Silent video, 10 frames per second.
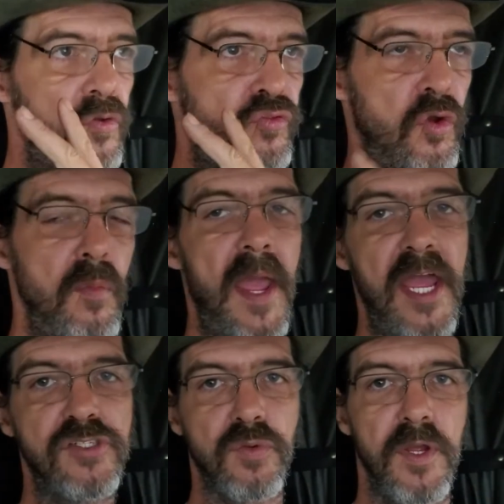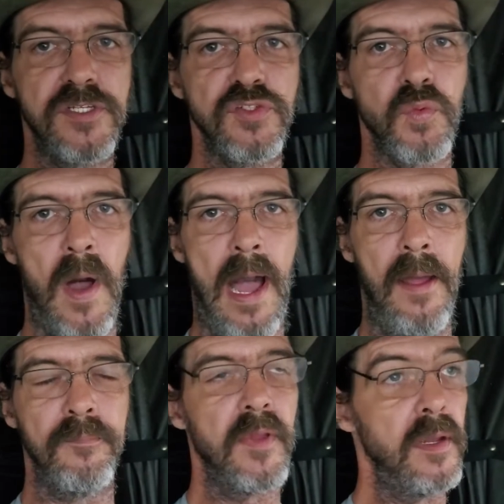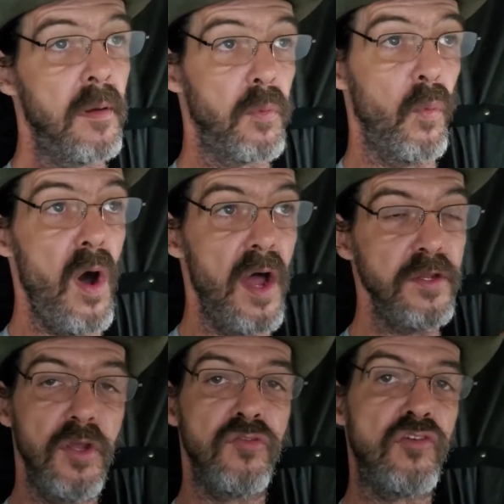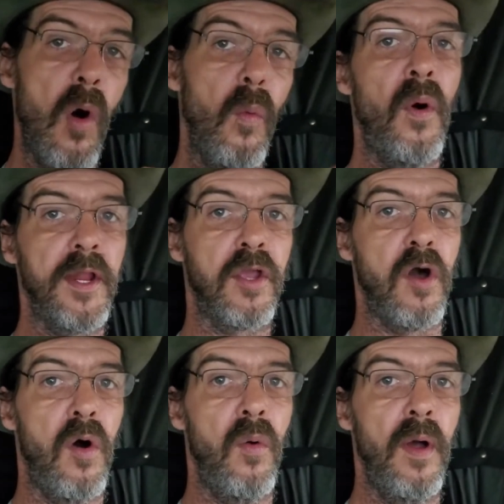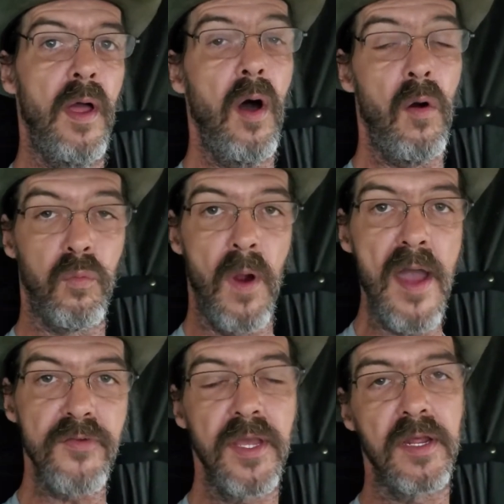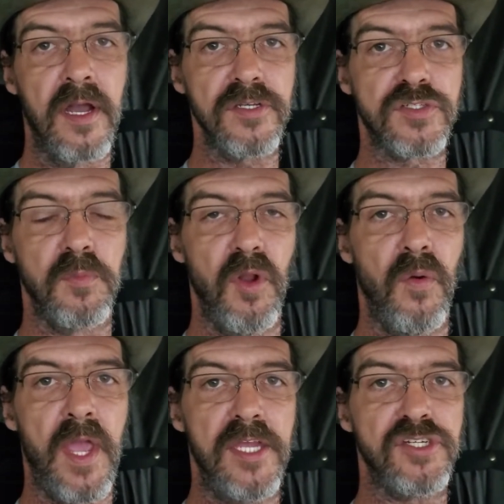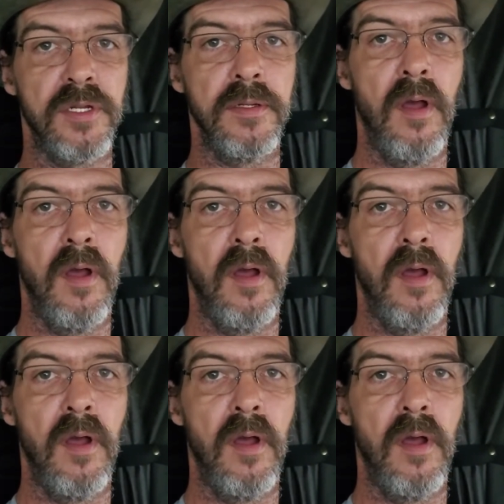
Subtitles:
Two major reasons why. Number one, you don't want to go arriving at a customer location,